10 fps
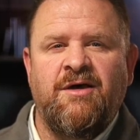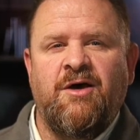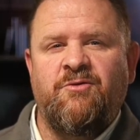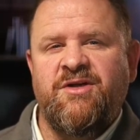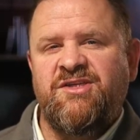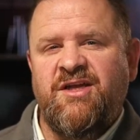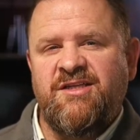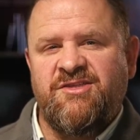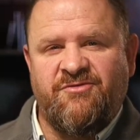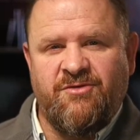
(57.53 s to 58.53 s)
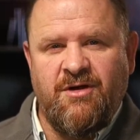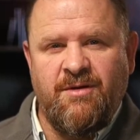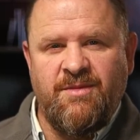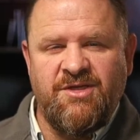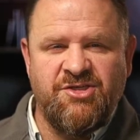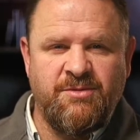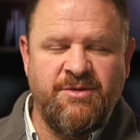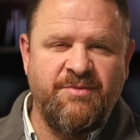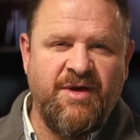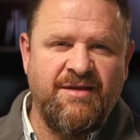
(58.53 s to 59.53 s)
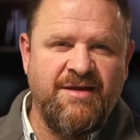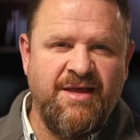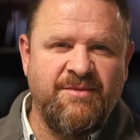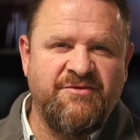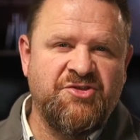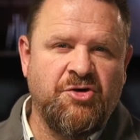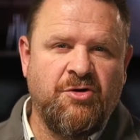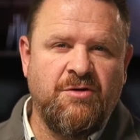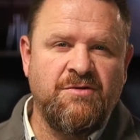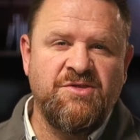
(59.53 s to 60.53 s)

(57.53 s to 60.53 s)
originates from a gentleman by the name of Charles